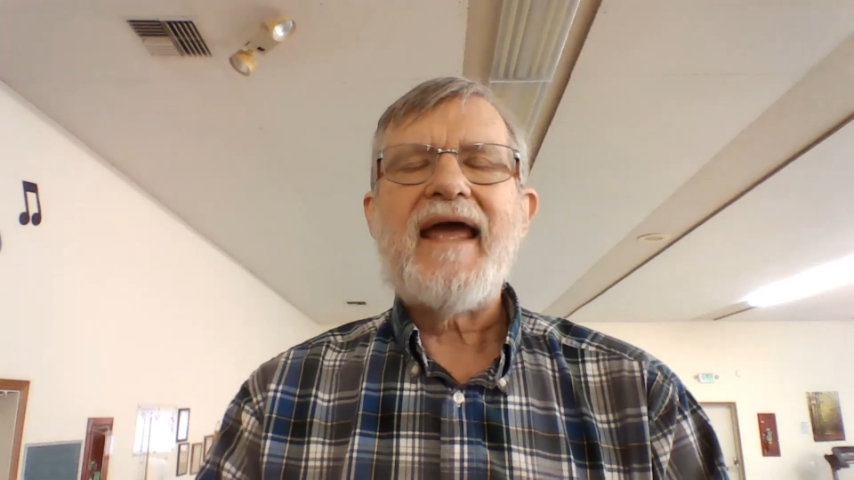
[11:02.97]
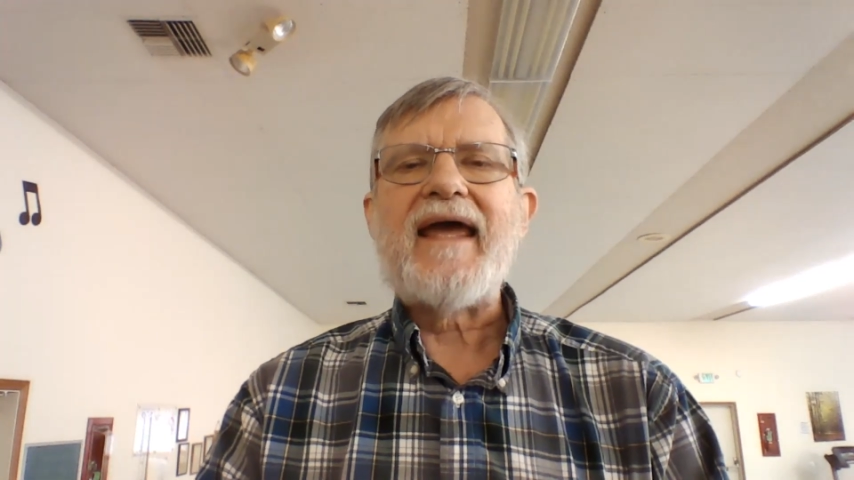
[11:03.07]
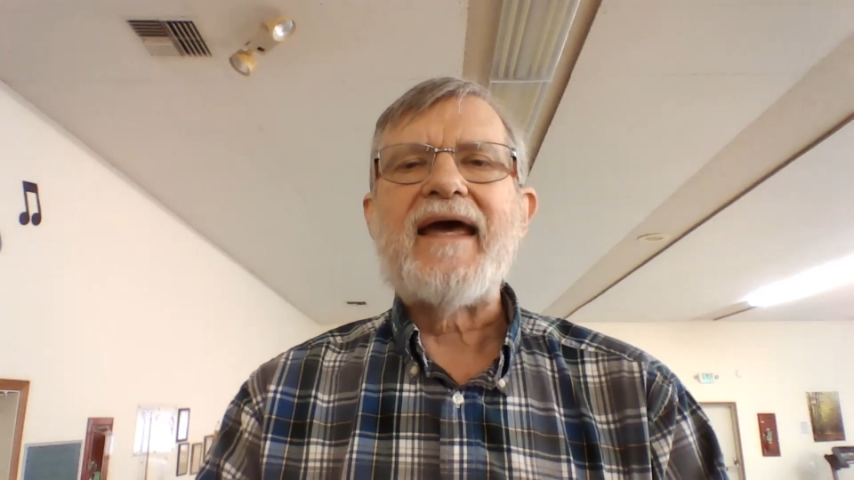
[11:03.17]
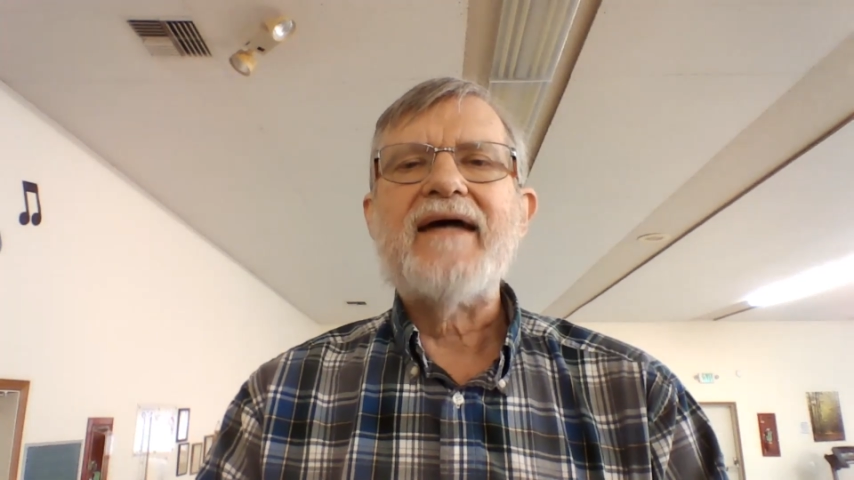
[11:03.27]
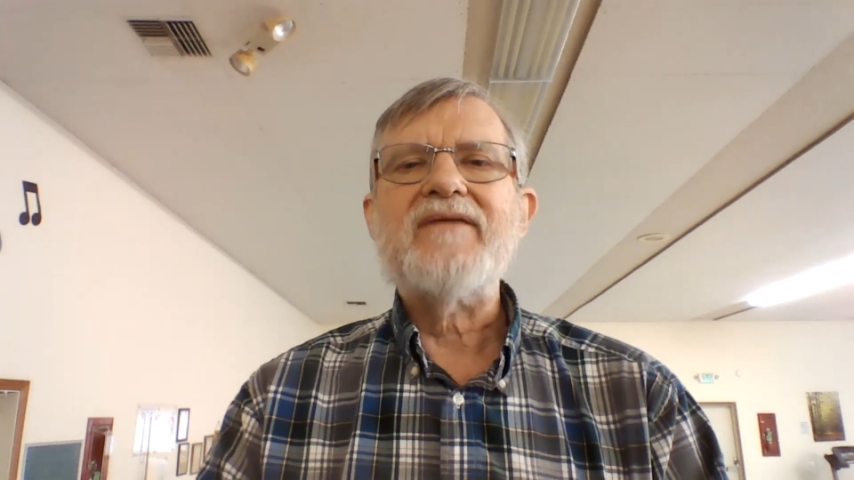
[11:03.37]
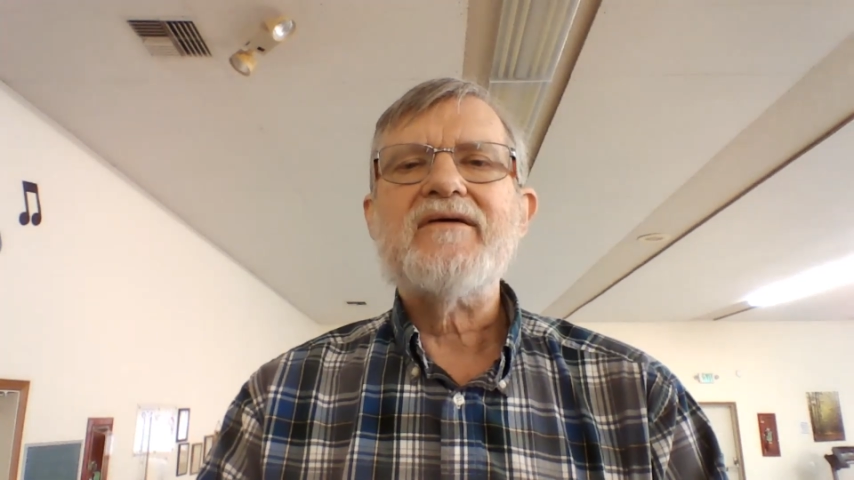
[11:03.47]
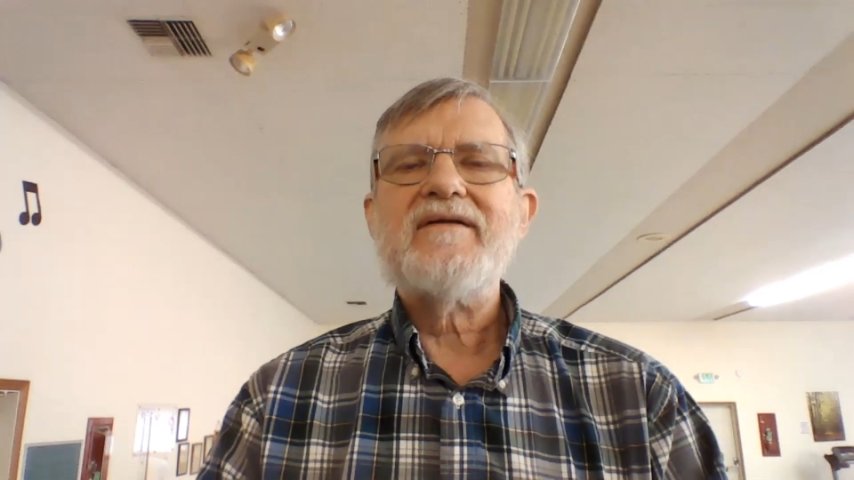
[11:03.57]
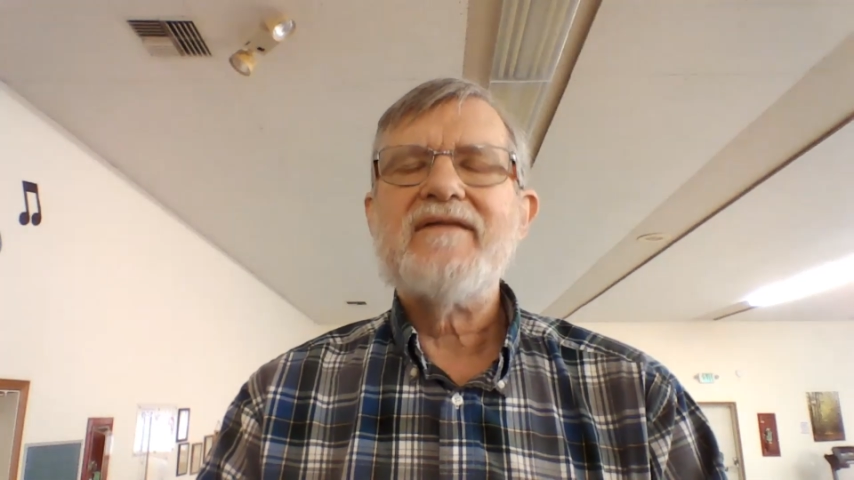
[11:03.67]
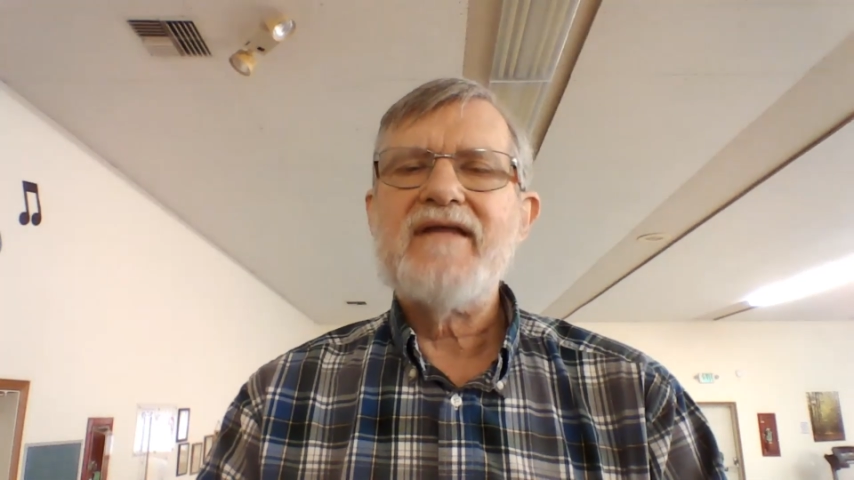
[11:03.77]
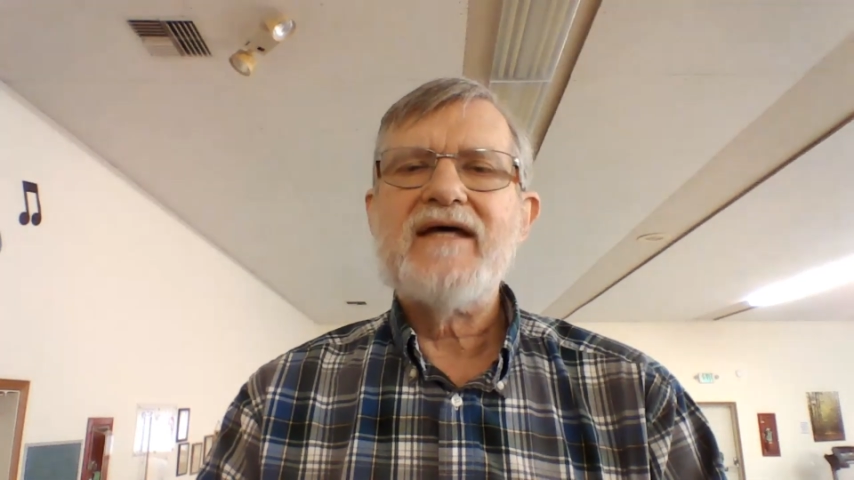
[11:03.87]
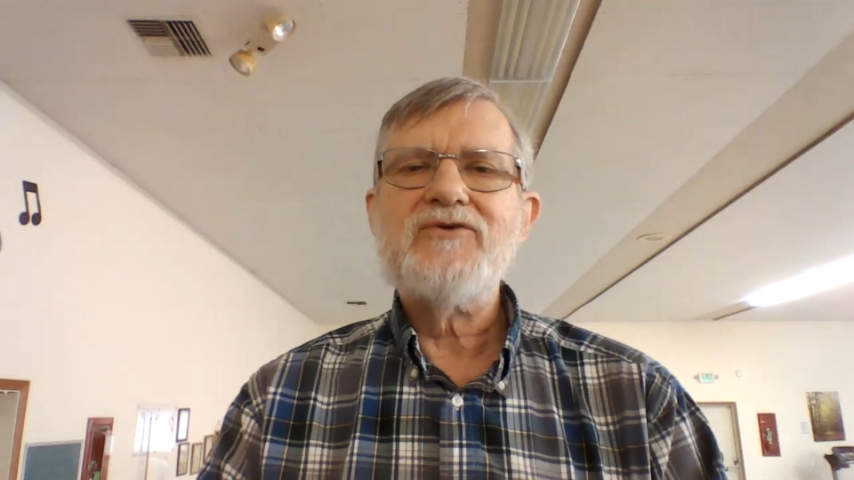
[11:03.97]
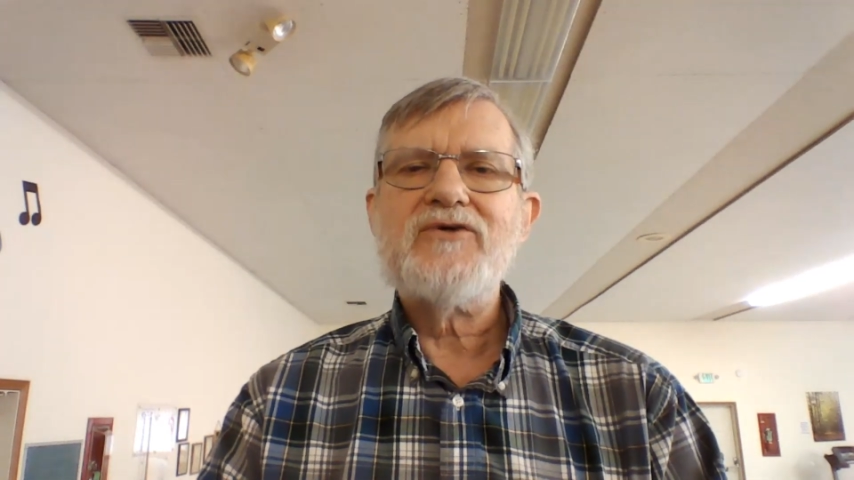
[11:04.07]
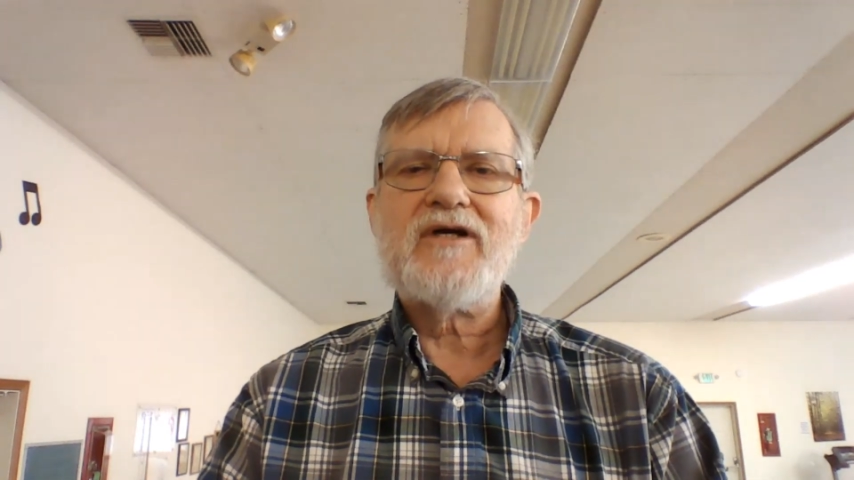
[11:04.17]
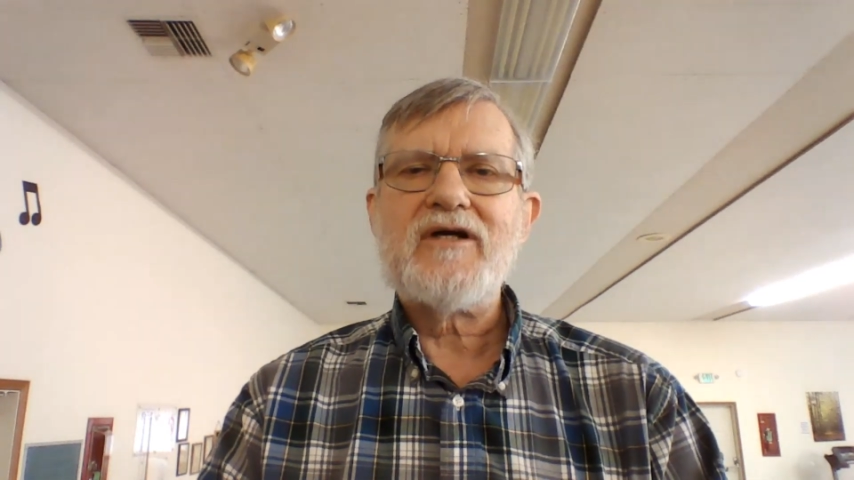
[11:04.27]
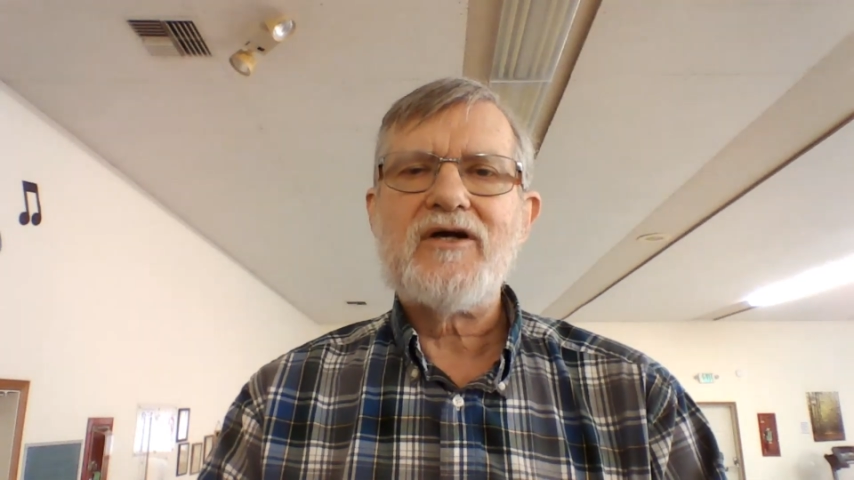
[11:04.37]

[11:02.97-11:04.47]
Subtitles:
And then you can